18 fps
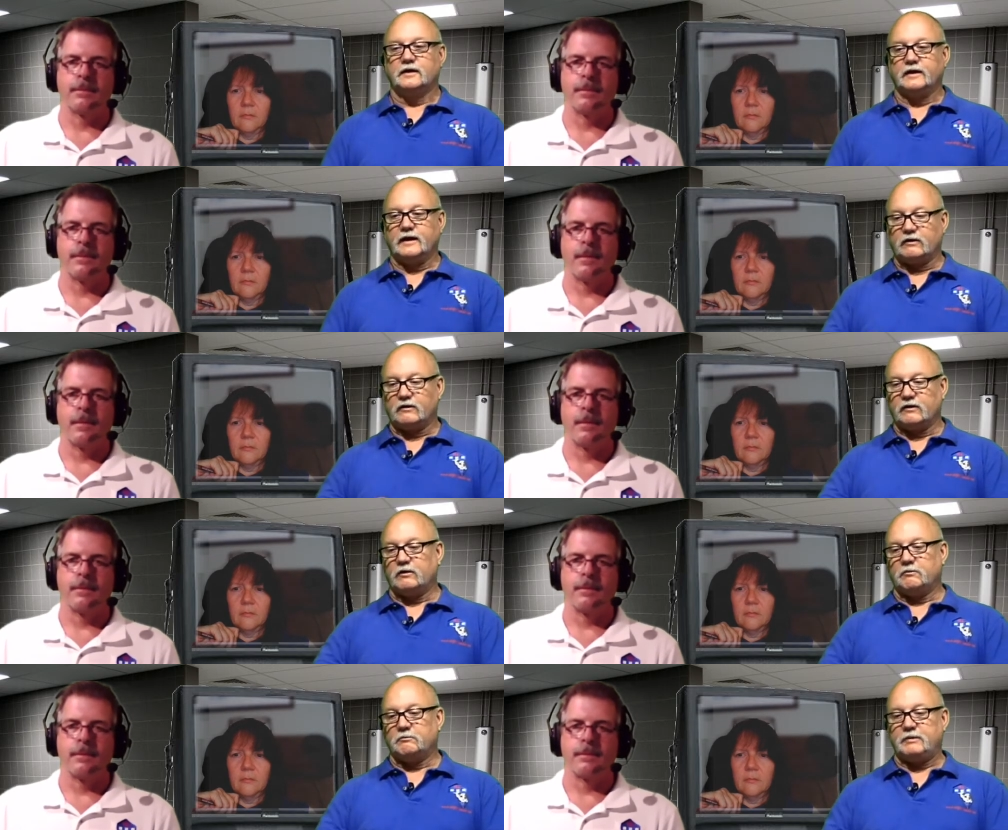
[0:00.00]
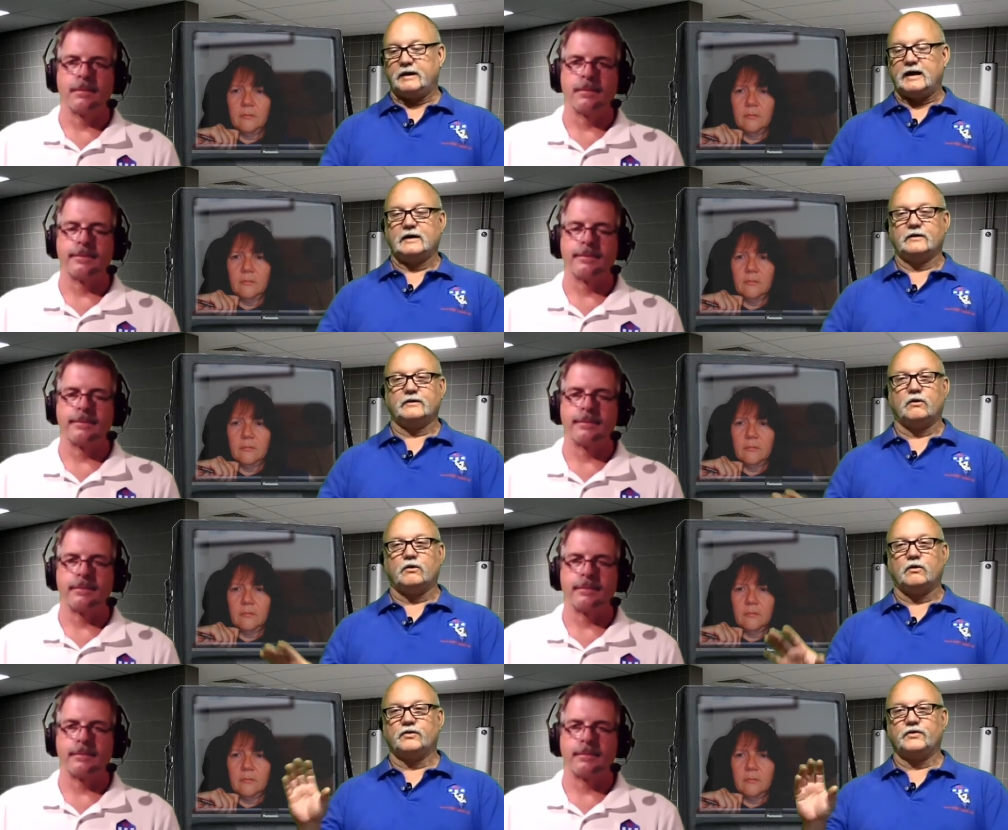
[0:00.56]
Speaker 1: And that'll help
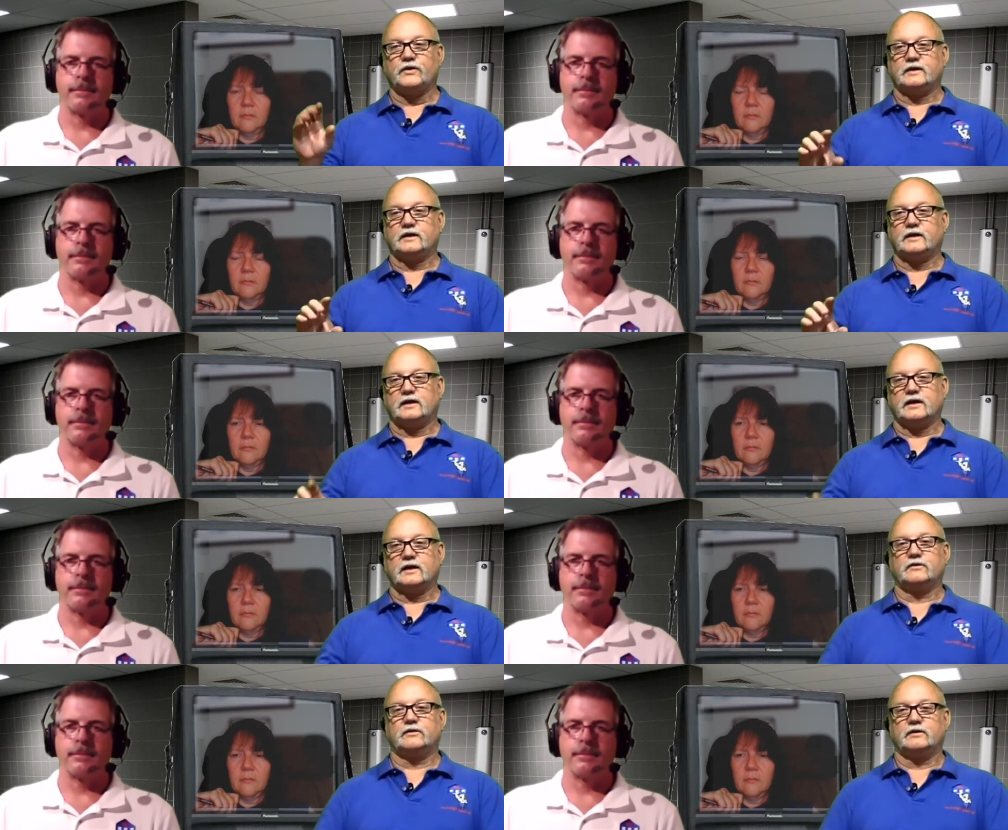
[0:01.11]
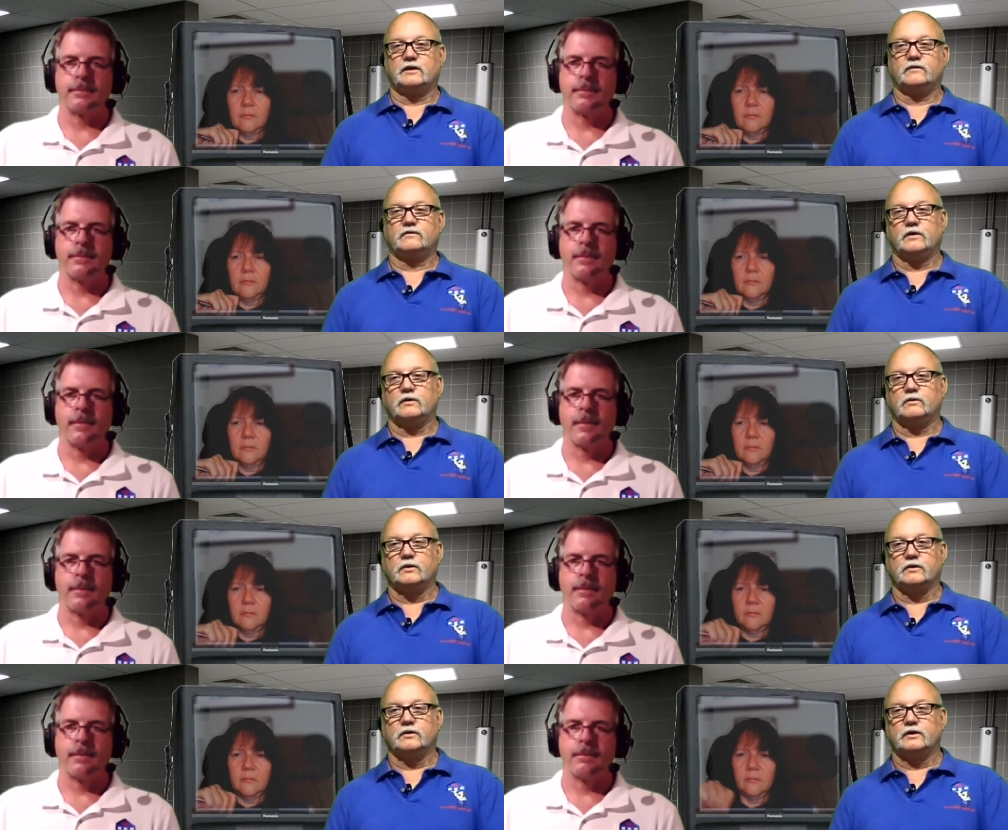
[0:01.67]
bond the whole thing together and
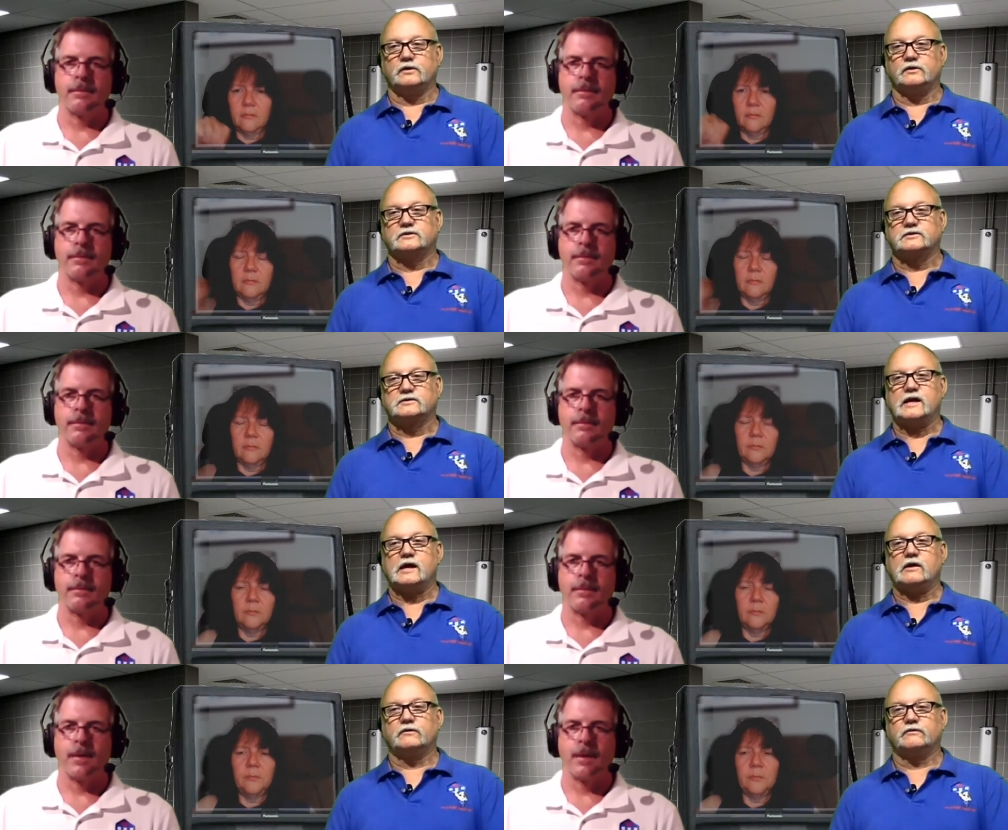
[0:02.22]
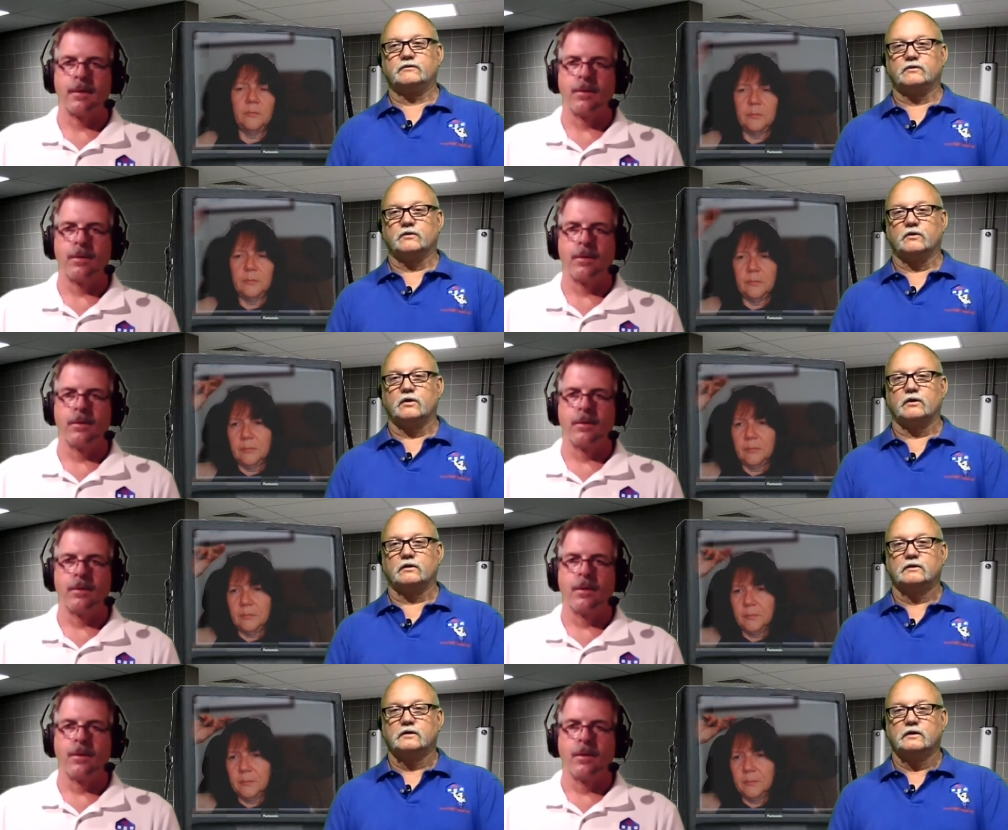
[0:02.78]
give you a really good solid
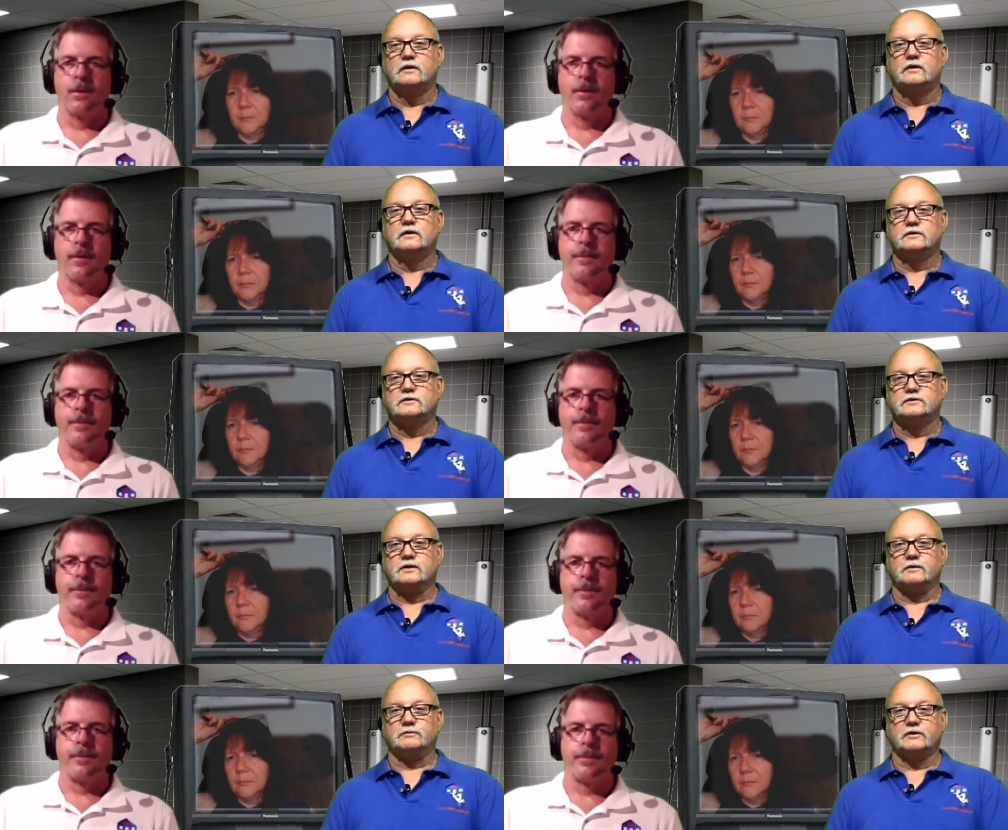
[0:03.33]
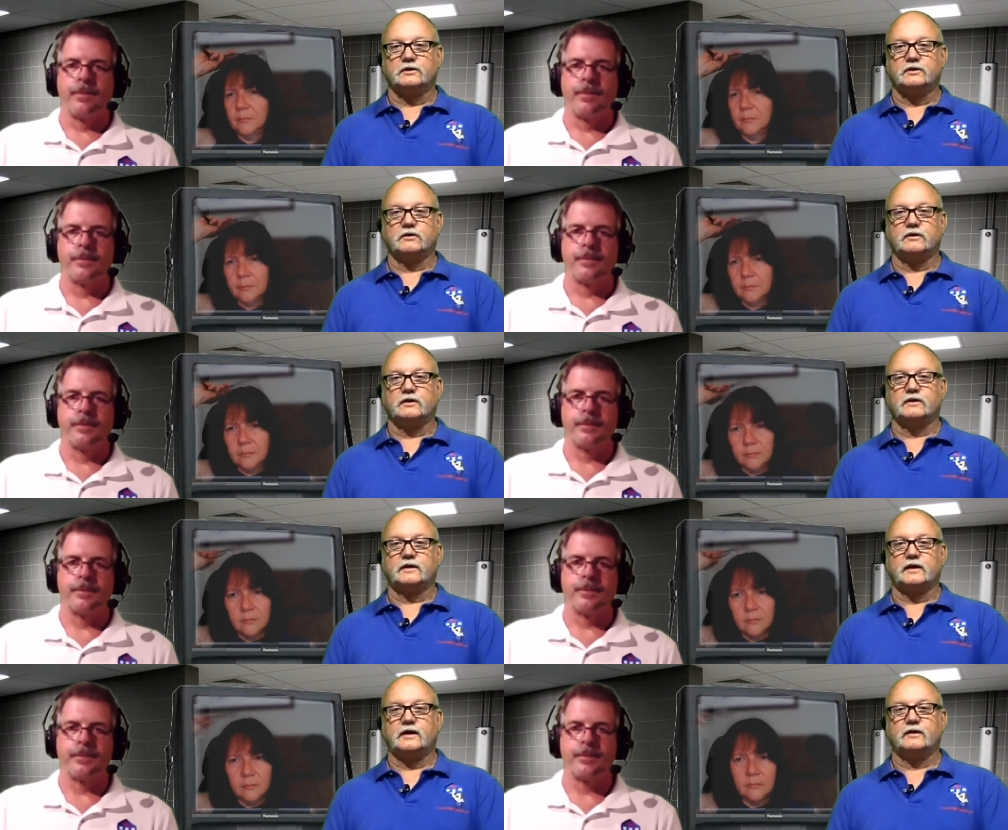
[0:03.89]
floor, something
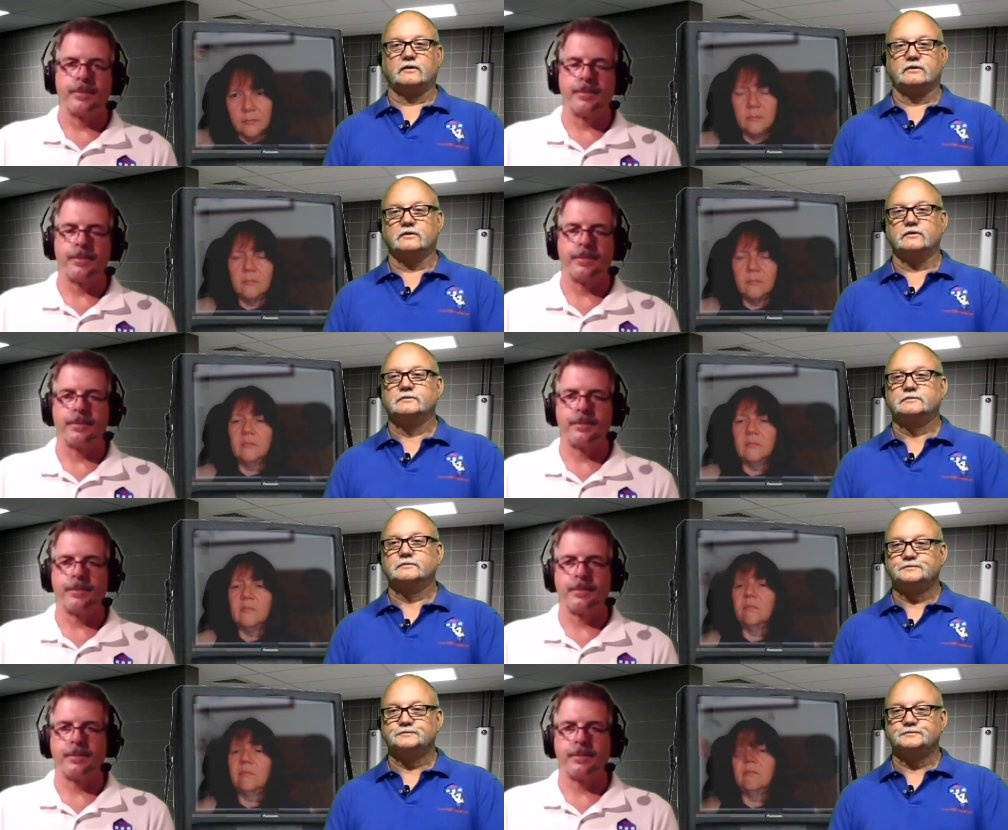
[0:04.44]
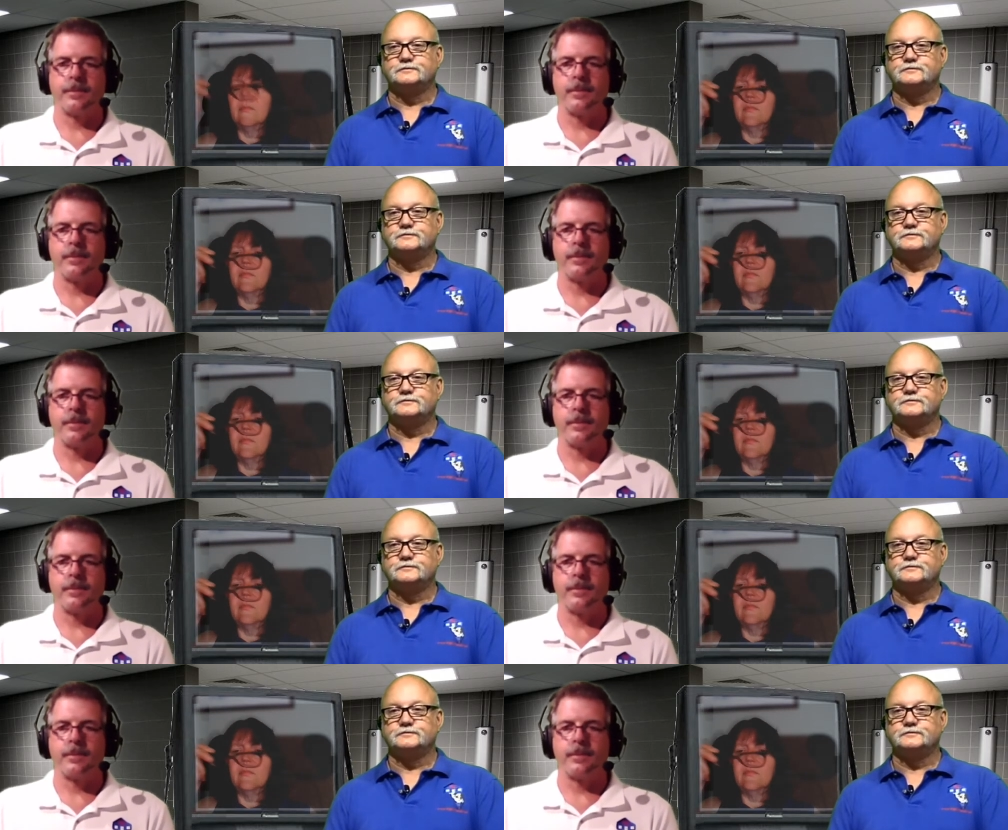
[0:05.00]
you can tile to.